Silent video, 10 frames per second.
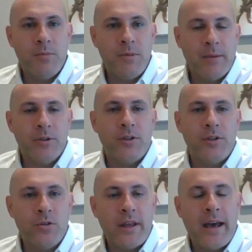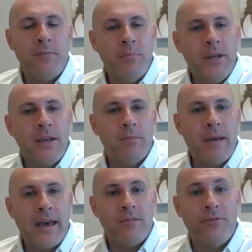be able to do that. And being a
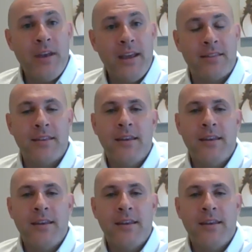man of faith,